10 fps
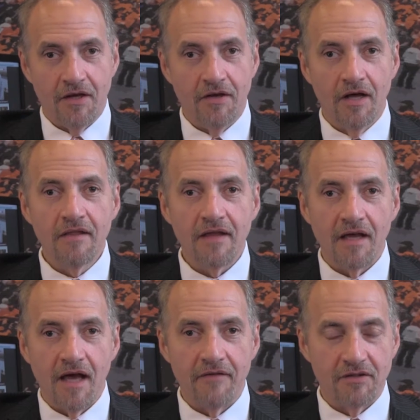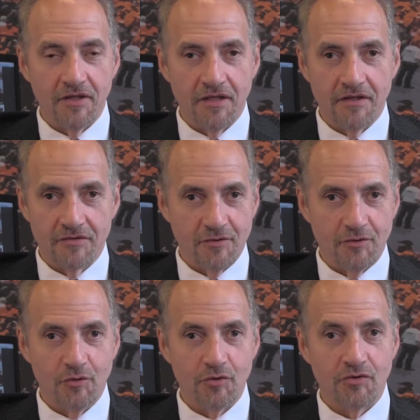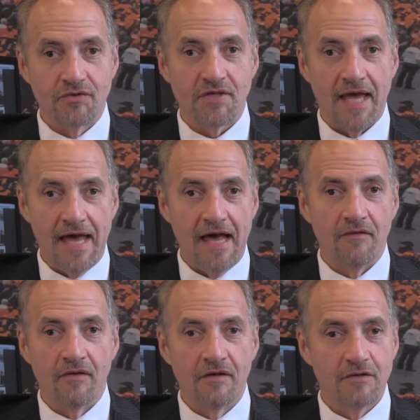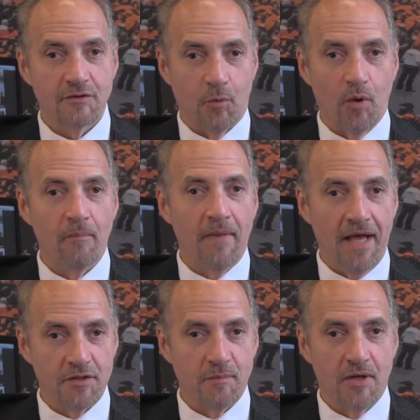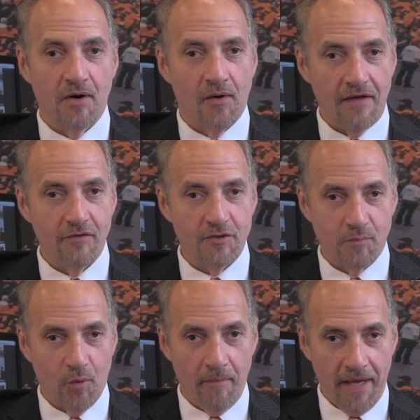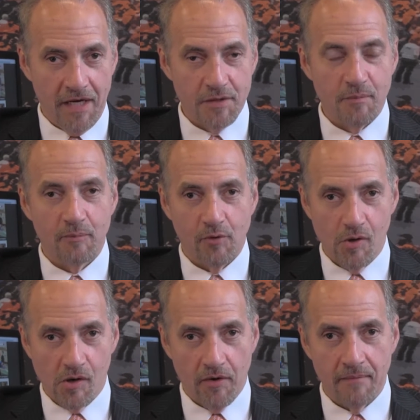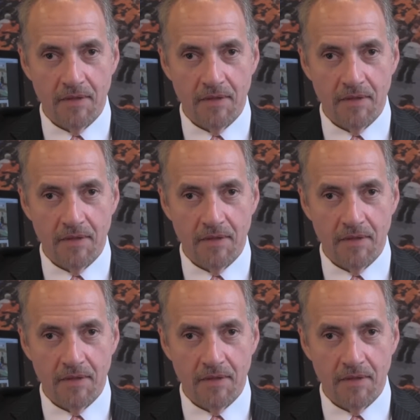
none of the Ivy League institutions have sport management or have a sport management program.